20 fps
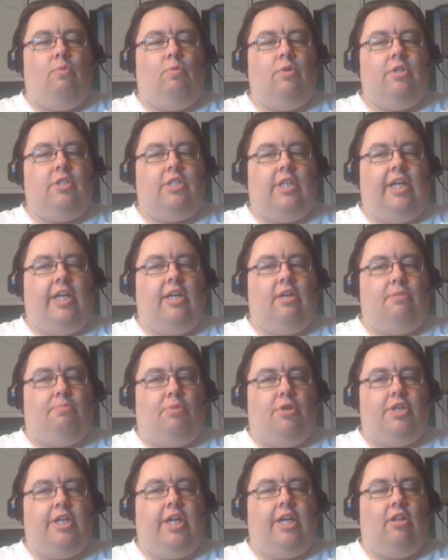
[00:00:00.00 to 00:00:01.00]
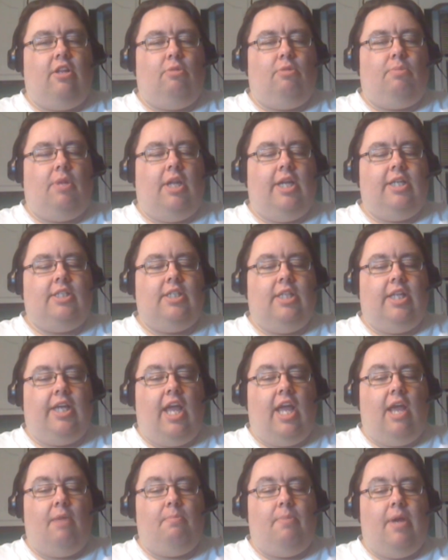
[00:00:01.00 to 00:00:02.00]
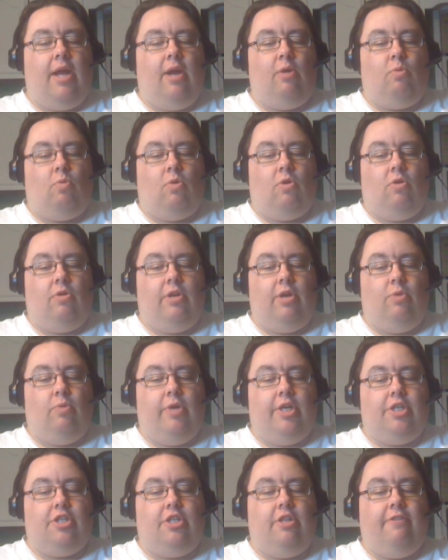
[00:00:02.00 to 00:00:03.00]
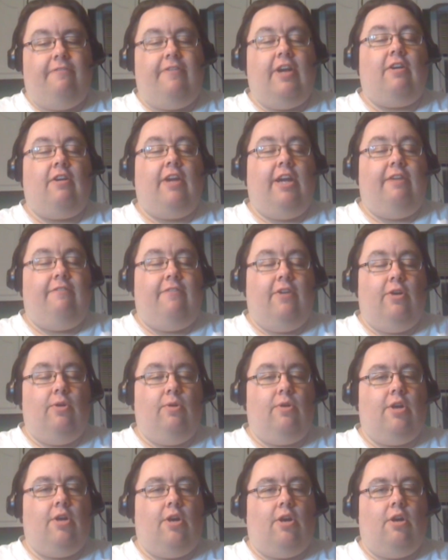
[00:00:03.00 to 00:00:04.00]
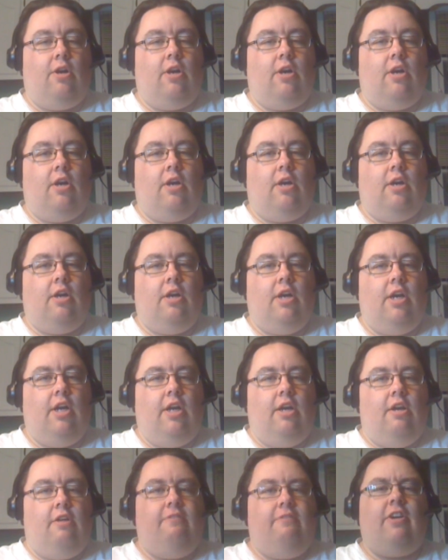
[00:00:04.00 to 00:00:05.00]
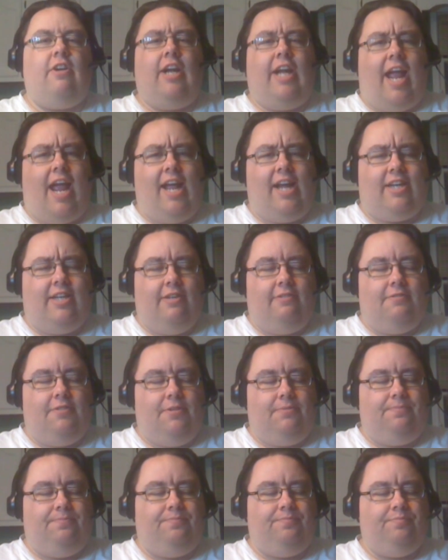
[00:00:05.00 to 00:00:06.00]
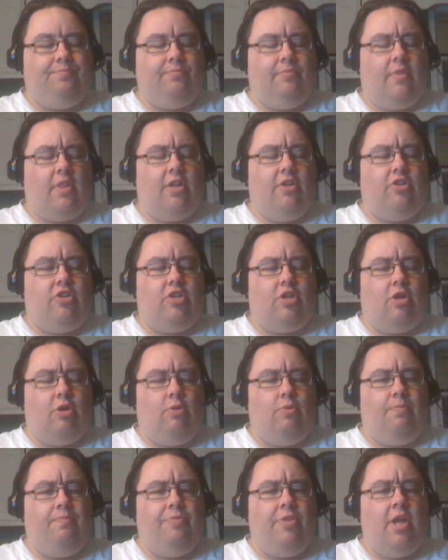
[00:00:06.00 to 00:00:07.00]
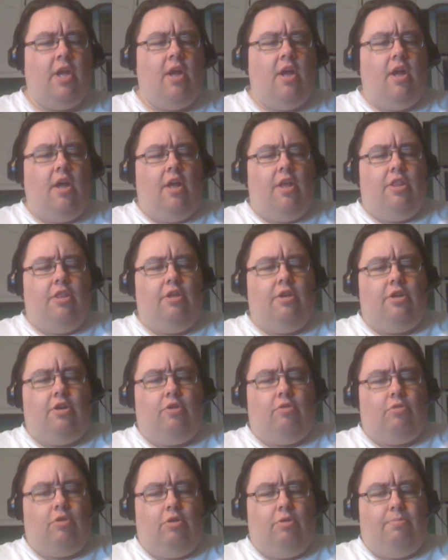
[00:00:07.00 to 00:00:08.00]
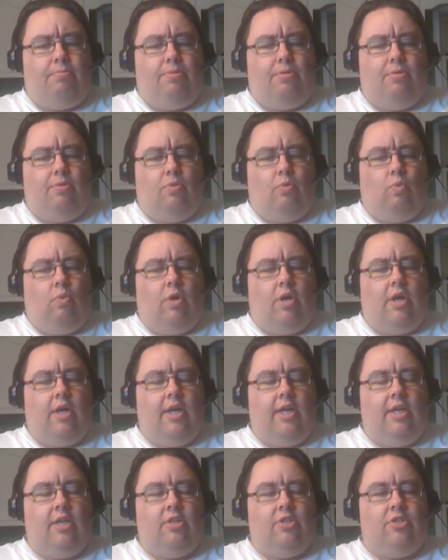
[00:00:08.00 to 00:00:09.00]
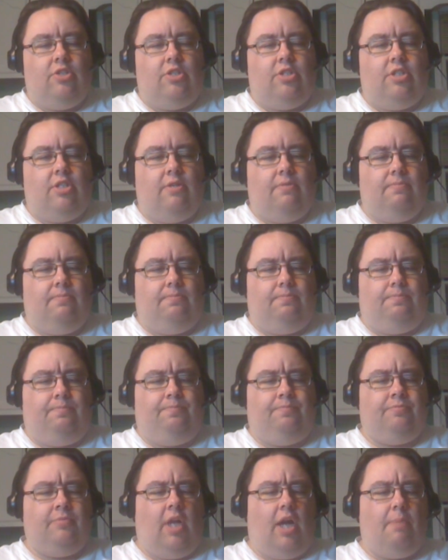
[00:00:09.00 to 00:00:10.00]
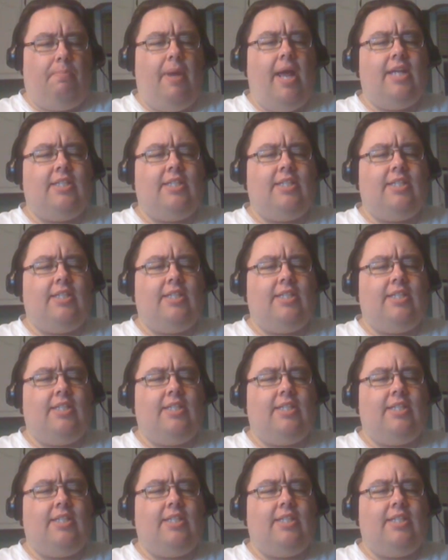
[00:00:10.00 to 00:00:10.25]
was in a particular place in the campaign world in which the fairy folk are very active. So the group was a